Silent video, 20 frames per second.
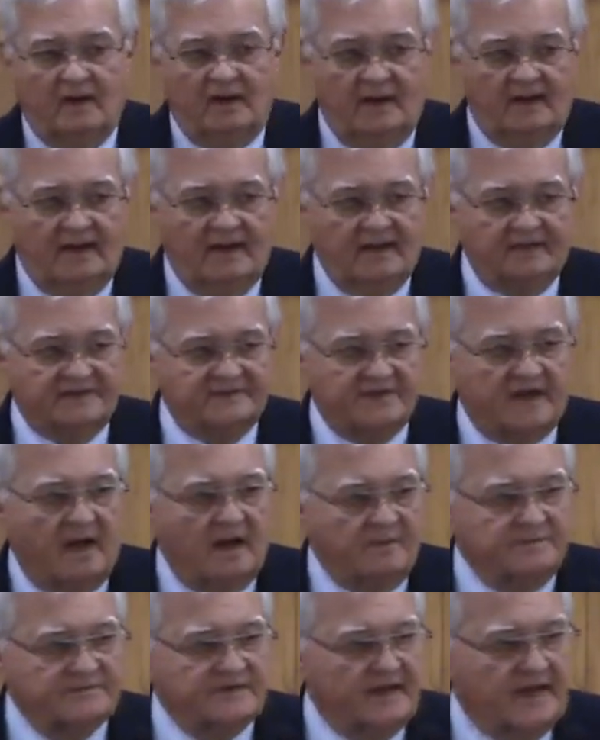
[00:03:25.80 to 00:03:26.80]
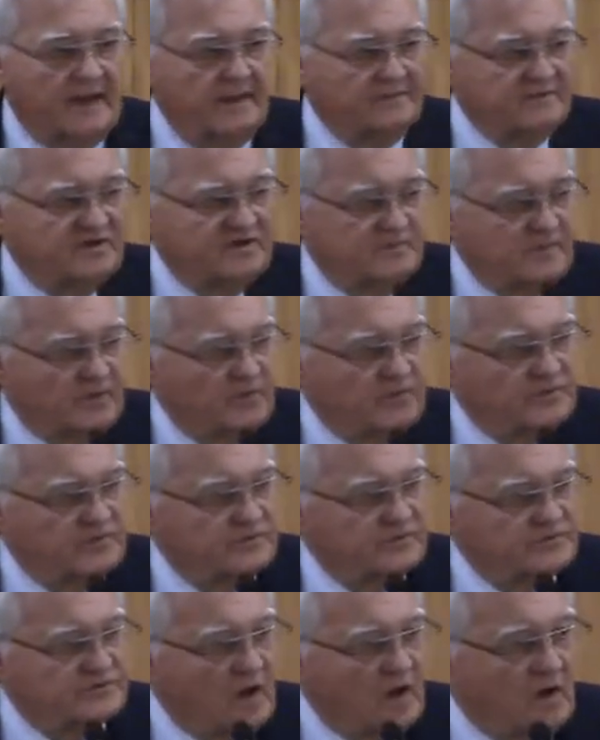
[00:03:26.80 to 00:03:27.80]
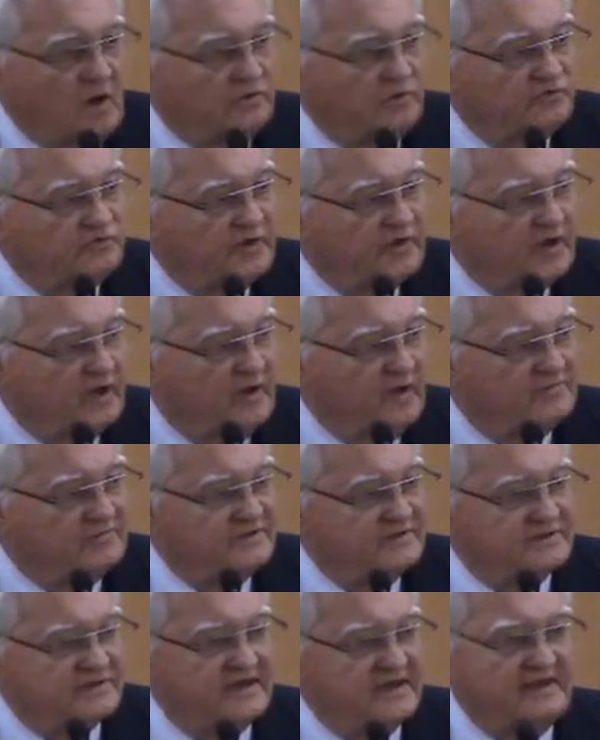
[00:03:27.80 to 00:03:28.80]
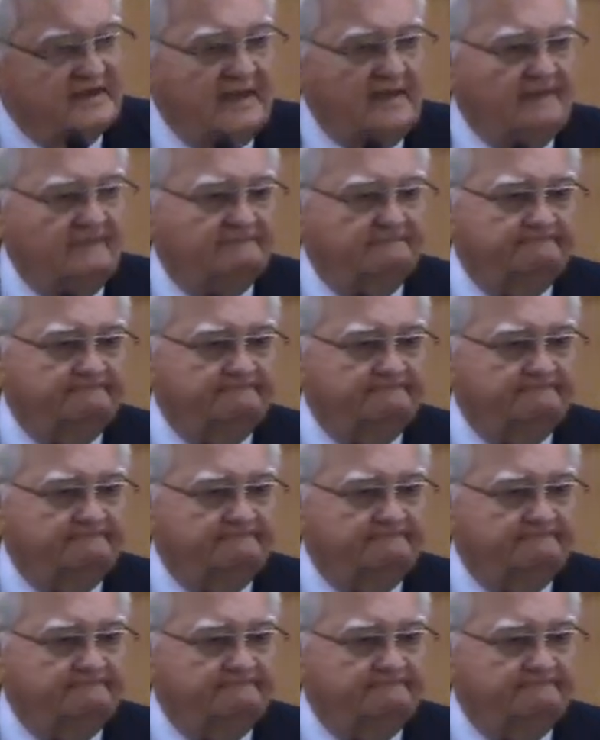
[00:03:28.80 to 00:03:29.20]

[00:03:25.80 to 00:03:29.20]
in psalms and hymns and spiritual songs when it comes to singing.